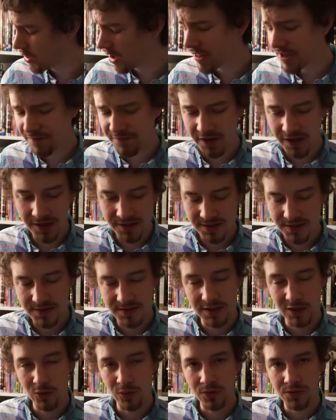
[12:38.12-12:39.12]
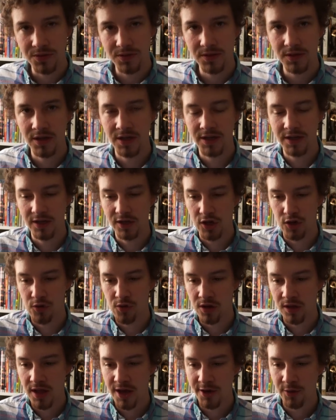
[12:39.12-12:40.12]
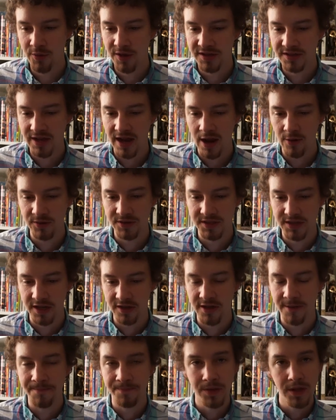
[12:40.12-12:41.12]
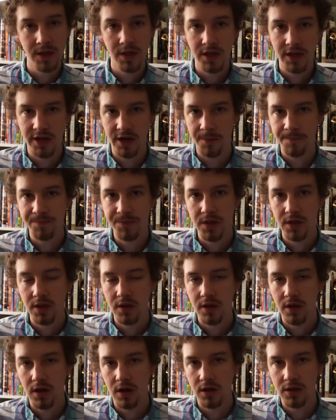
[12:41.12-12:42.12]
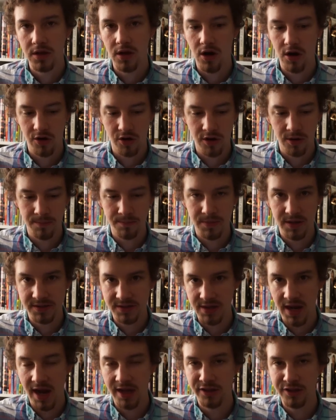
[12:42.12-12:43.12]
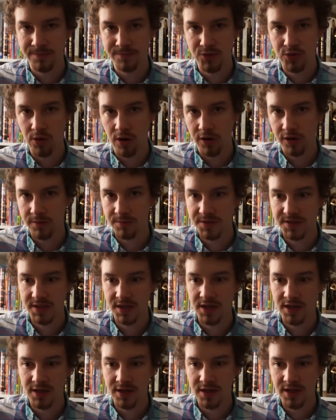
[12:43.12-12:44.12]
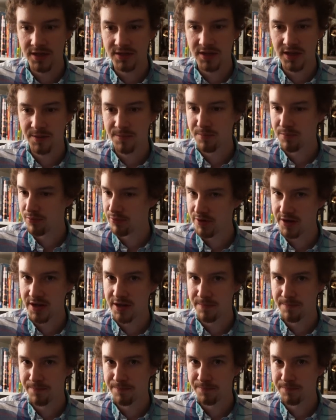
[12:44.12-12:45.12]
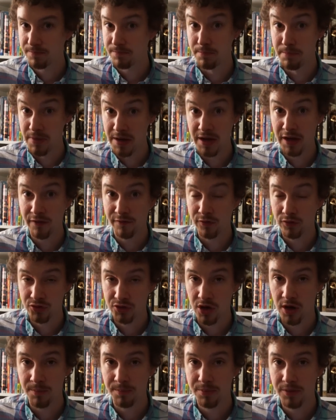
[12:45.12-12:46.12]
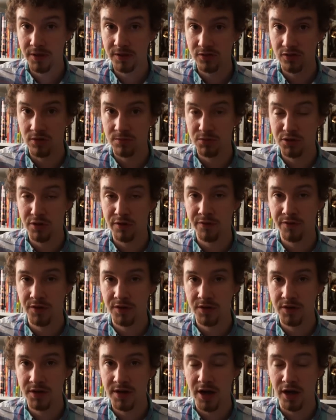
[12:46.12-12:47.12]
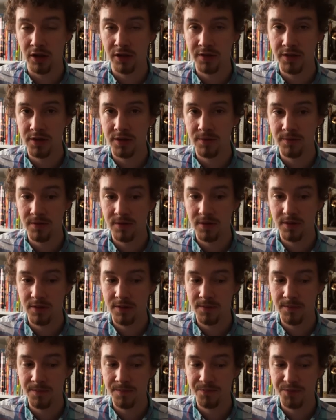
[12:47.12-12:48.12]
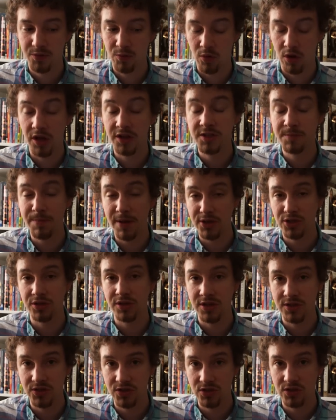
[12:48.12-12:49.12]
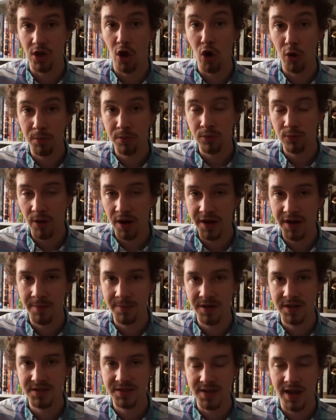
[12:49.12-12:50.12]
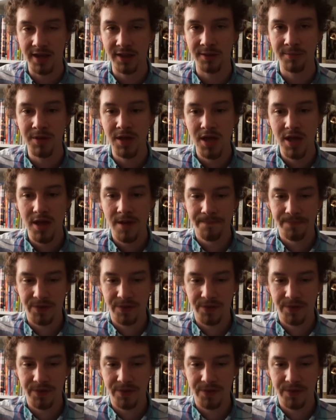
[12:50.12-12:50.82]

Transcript: I think feelings on sequels can go a lot of ways. I would say that, Arkham Asylum to Arkham City is a pretty meaningful jump in terms of especially in scope, right? I mean, Asylum,